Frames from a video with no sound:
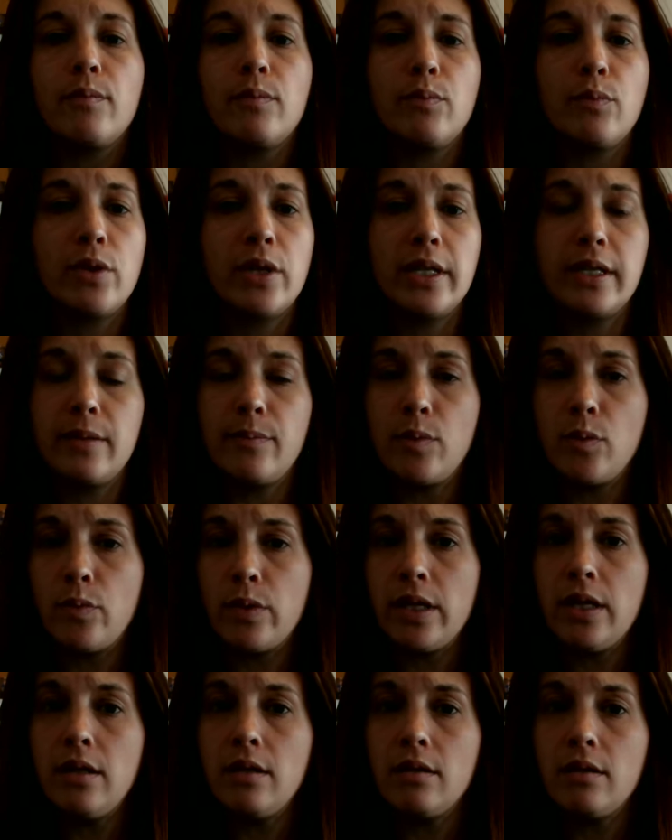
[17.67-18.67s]
Pretty simple
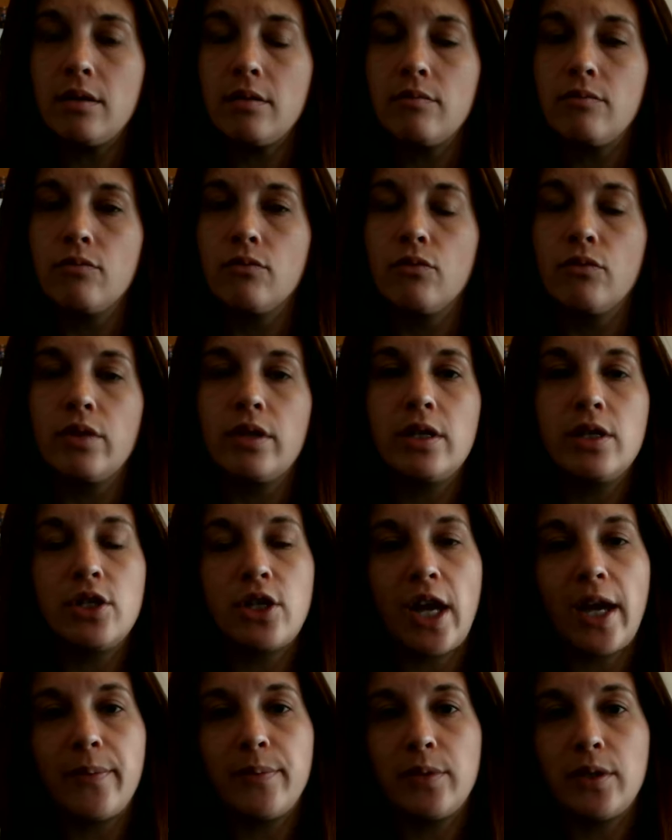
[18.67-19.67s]
week. Read the
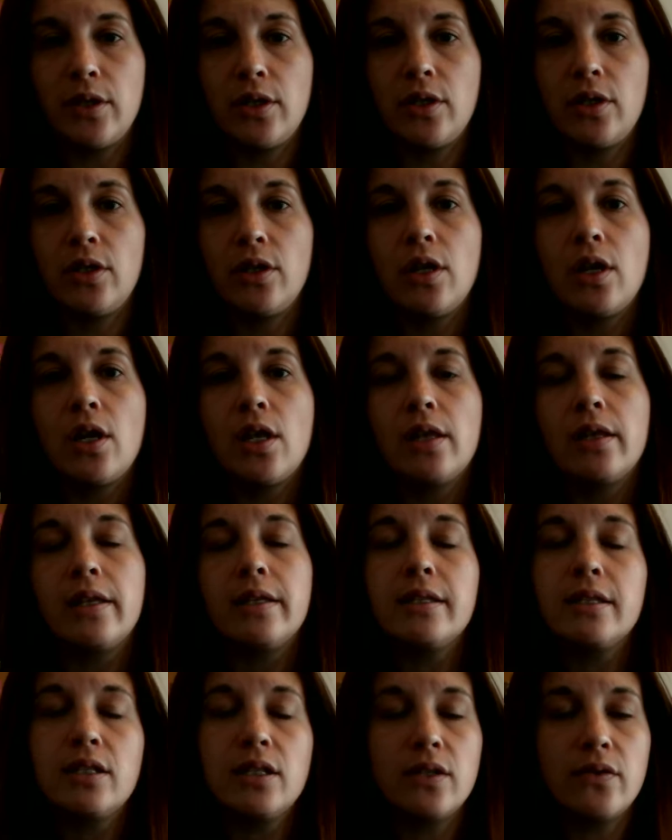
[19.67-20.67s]
chapter,
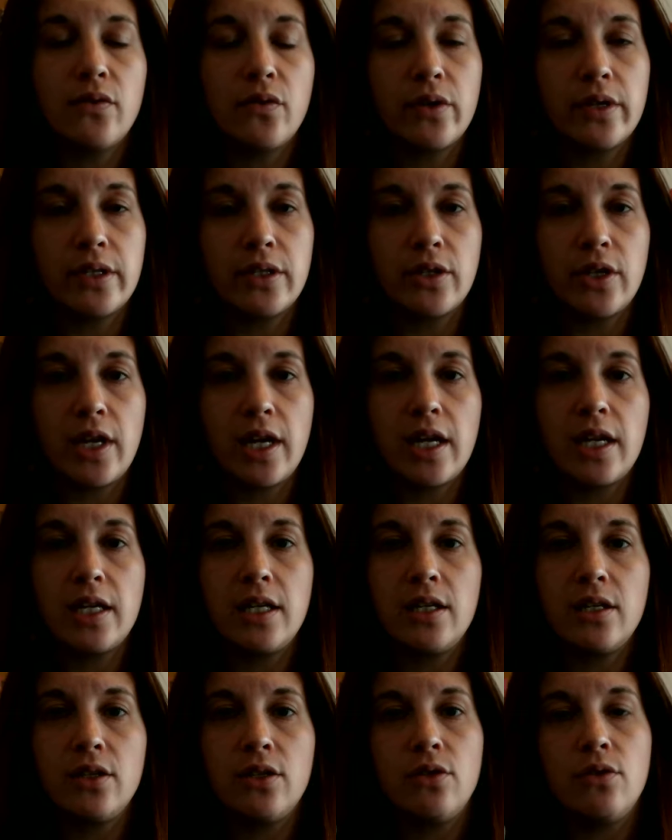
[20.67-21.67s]
listen to the voice thread,
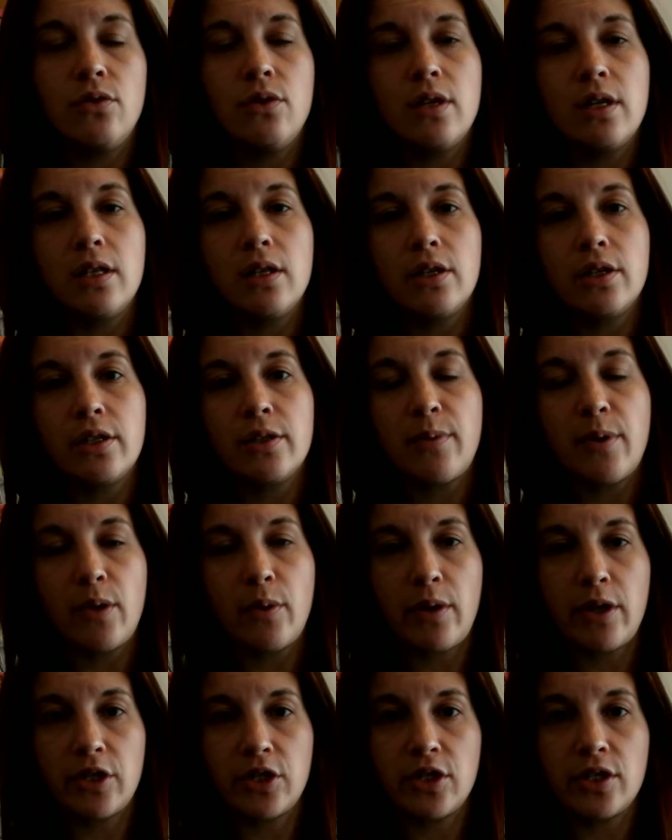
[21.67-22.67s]
do the Learn Smart
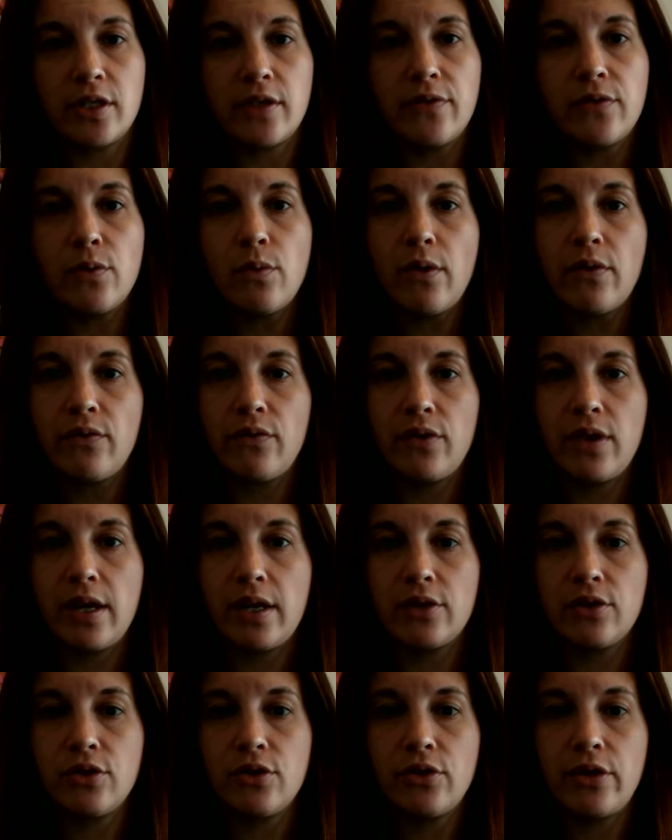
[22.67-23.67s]
questions if you want the
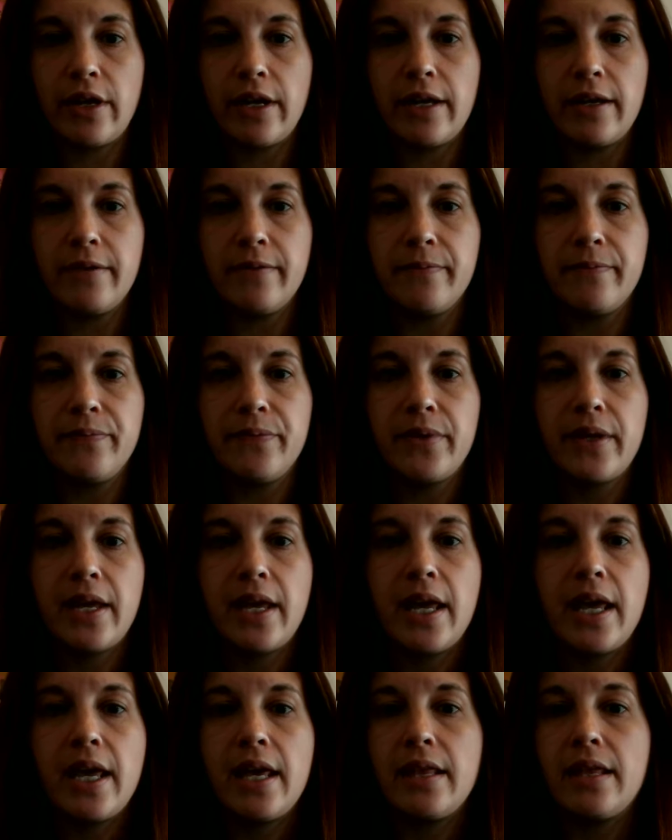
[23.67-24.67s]
extra credit.
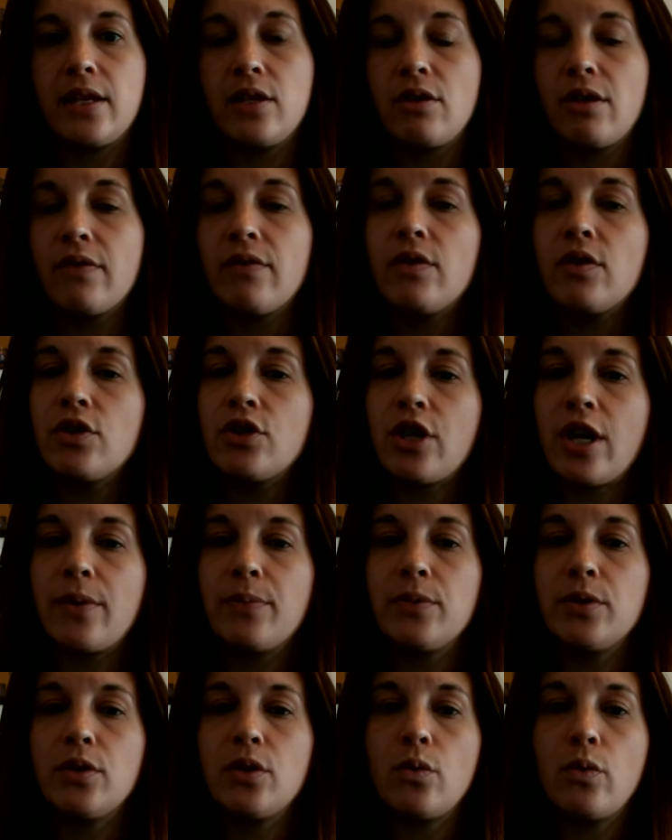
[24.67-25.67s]
Then you have your
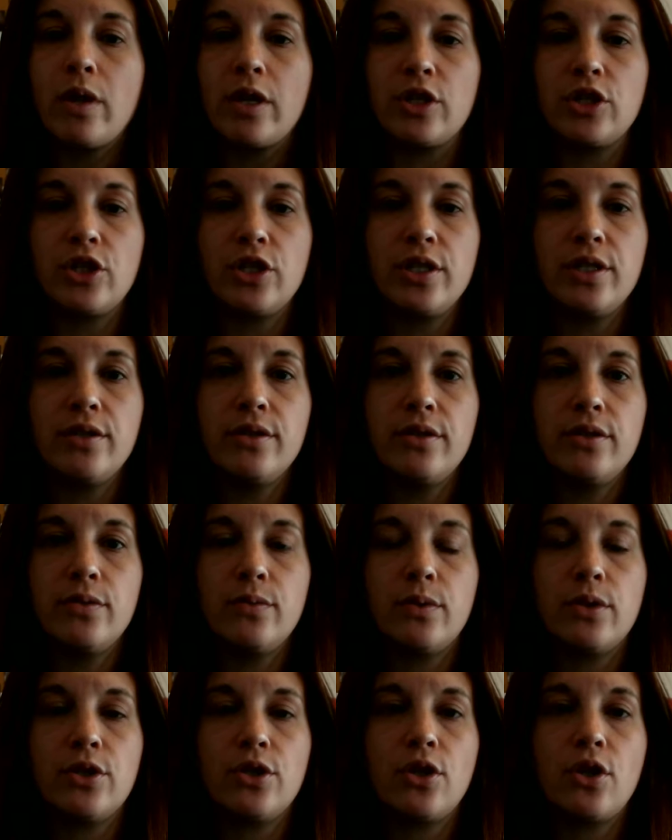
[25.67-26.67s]
chapter questions,
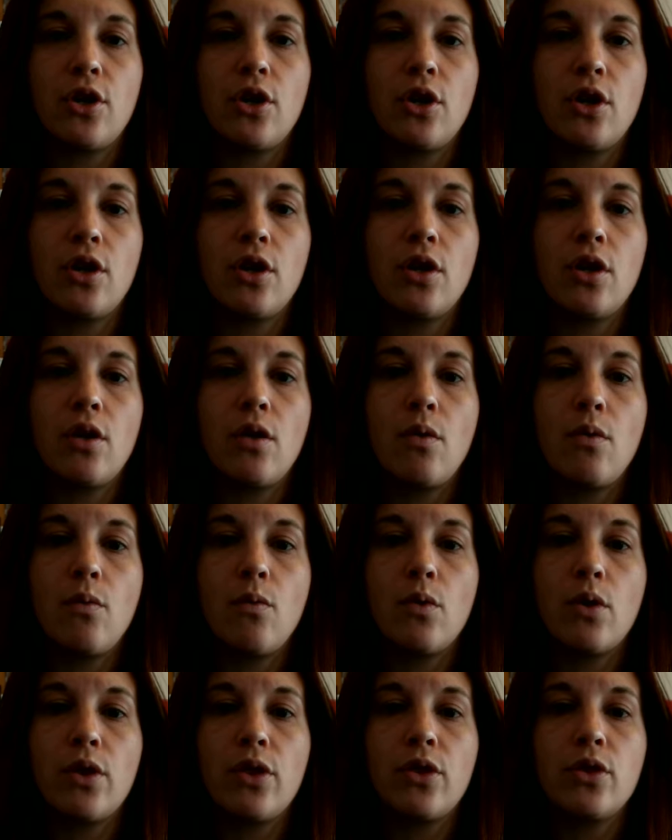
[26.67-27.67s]
which are
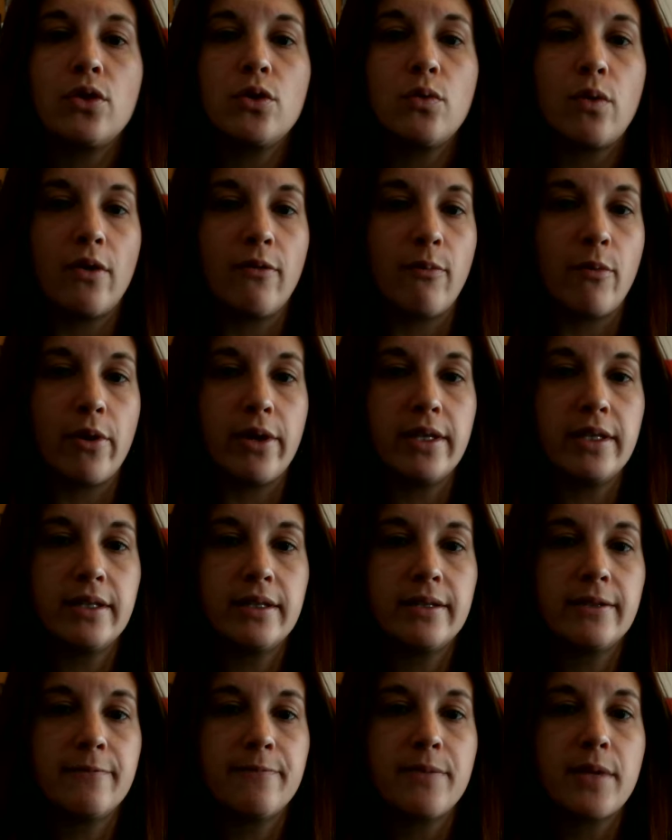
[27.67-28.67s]
worth 12 points.